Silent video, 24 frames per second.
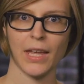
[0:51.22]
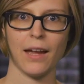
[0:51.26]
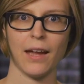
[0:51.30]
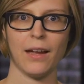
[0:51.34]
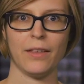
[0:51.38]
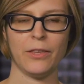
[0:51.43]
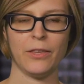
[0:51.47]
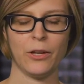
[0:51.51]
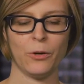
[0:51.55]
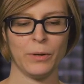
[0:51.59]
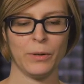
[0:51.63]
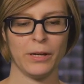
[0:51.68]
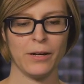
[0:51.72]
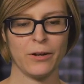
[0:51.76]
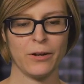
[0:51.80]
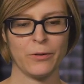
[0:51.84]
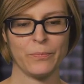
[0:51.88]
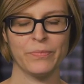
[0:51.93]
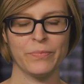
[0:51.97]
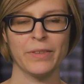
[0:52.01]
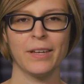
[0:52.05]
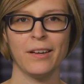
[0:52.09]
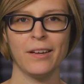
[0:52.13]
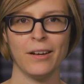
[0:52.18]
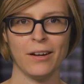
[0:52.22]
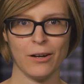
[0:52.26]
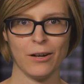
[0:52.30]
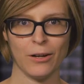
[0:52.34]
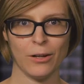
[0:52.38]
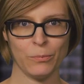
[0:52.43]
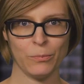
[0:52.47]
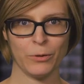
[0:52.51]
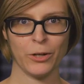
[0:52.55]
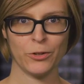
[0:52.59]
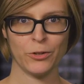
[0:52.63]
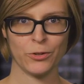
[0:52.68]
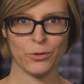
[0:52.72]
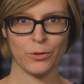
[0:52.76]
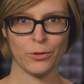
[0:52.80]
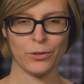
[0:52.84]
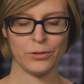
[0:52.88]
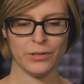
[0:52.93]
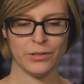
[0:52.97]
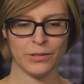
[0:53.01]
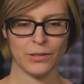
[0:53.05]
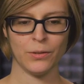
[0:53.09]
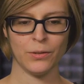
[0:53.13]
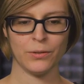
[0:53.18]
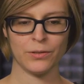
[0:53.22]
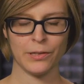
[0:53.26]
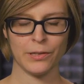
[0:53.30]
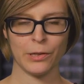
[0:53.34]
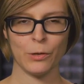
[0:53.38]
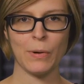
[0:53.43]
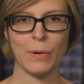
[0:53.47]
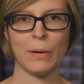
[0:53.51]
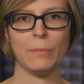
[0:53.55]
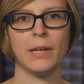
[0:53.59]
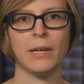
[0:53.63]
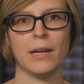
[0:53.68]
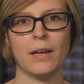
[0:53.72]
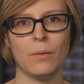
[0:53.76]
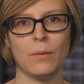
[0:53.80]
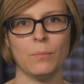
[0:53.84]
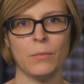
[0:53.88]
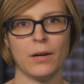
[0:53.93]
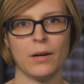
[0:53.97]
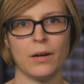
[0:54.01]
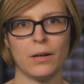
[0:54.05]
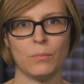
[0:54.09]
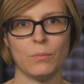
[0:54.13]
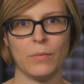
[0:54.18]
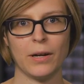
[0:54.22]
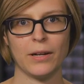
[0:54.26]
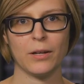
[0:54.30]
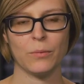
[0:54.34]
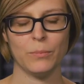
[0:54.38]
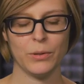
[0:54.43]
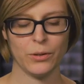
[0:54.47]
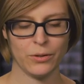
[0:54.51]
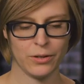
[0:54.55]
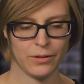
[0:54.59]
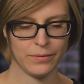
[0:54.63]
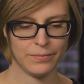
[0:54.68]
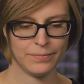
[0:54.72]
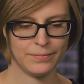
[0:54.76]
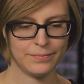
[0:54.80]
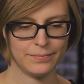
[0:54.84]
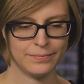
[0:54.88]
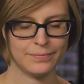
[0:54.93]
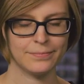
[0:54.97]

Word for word: And there we go, all controlled using the webcam on my computer.